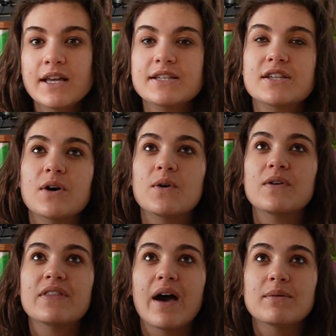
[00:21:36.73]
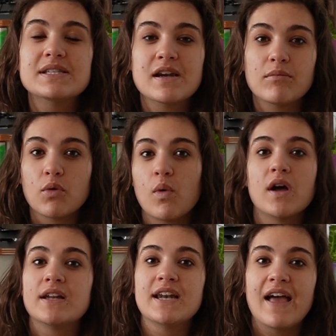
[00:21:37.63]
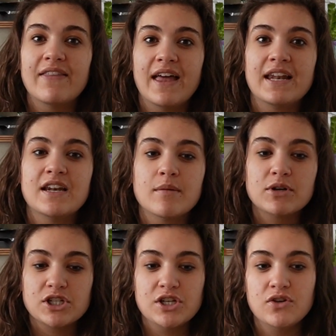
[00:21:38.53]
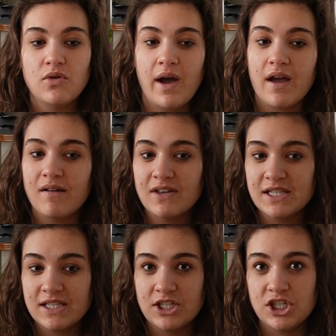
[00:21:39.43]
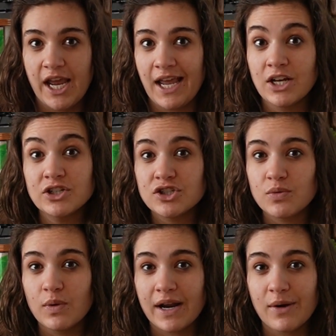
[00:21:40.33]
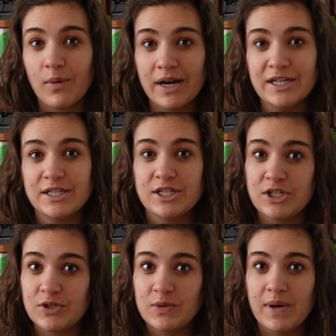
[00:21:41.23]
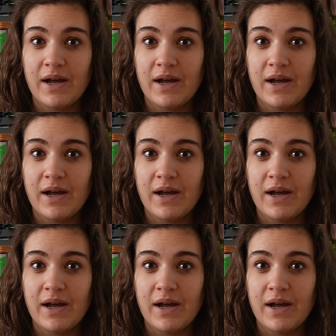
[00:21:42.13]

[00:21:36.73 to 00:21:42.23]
So that was number one. And then number two, I obviously changed what I wanted to do.